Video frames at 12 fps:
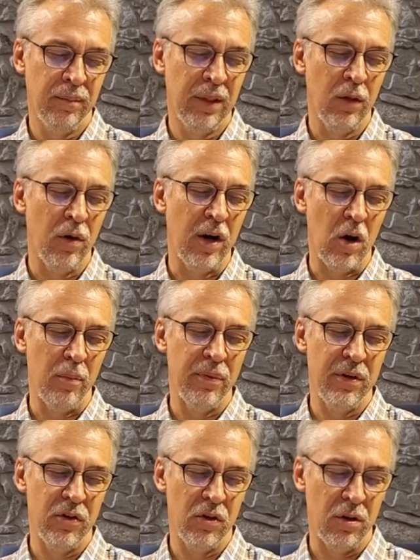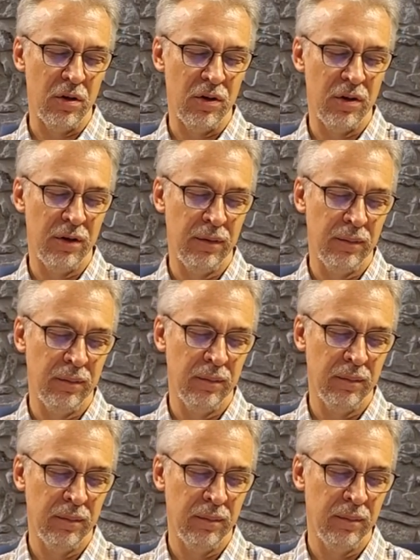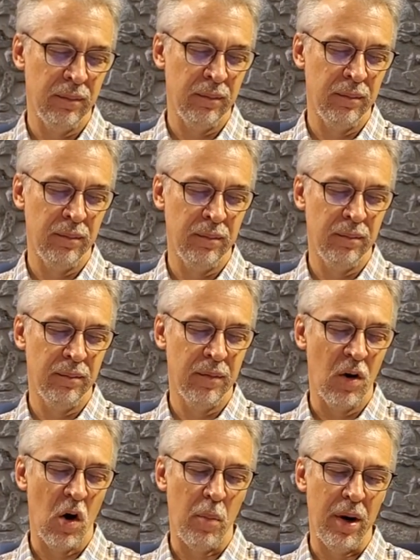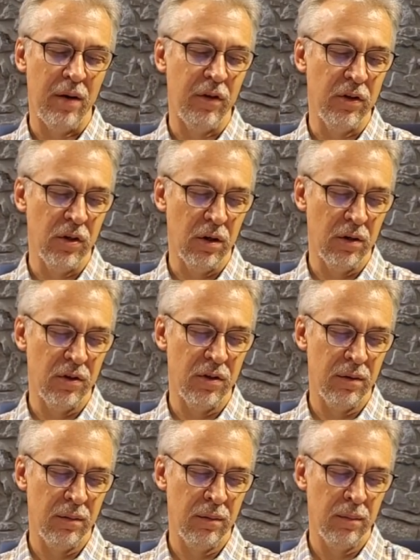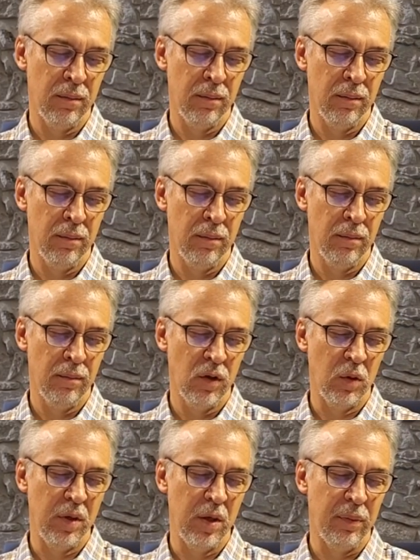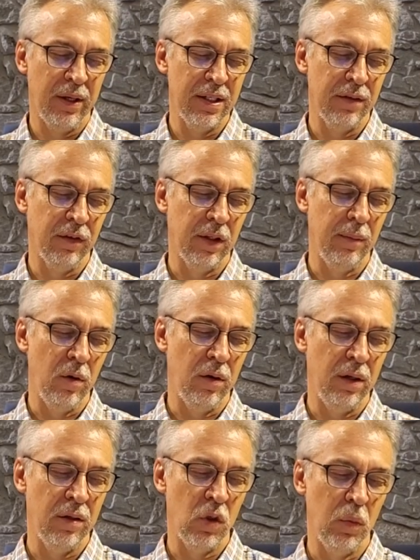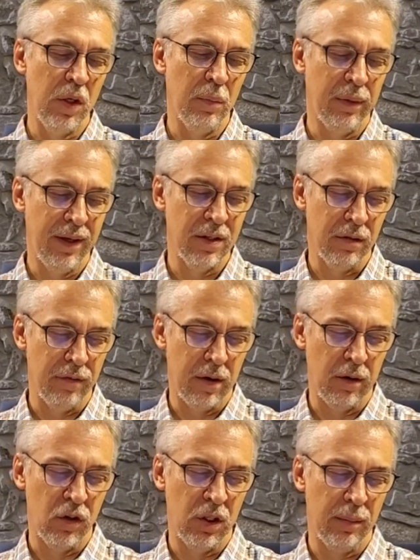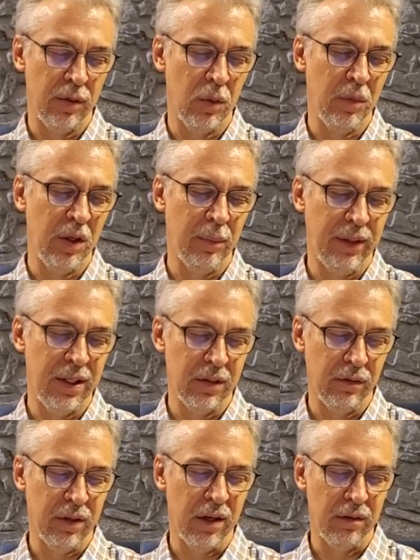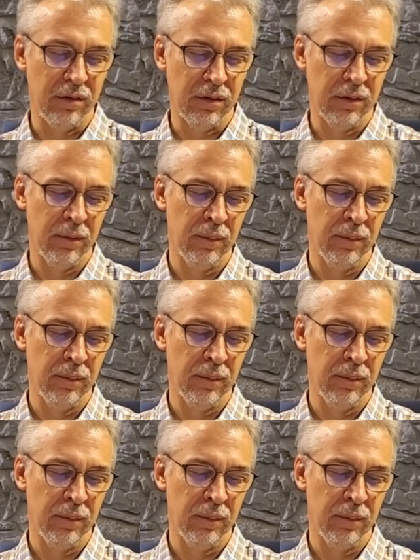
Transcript: Lord, help this church. Help every church to be a place of community, to be a place of fellowship, to be a place of love,